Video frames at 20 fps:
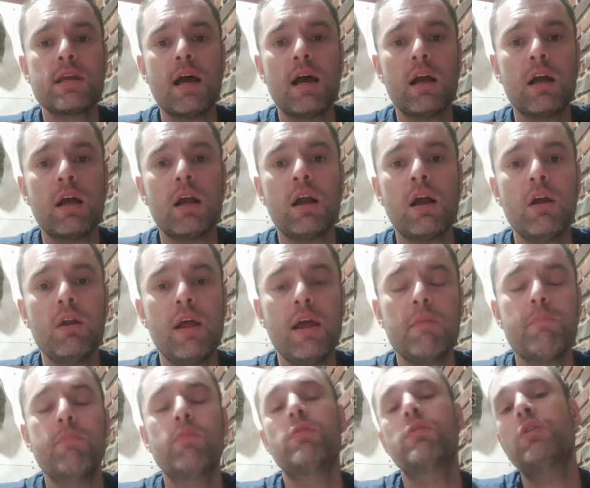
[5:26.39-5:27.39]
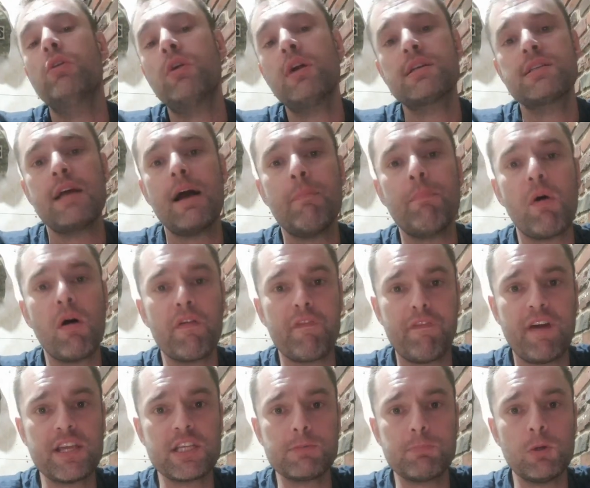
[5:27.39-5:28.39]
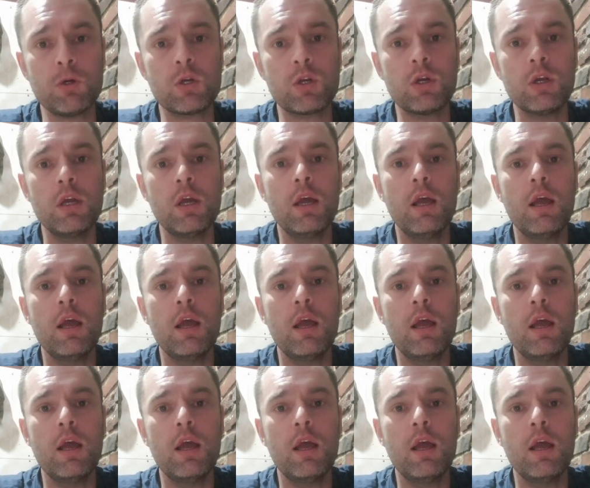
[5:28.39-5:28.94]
Go look us up on Facebook.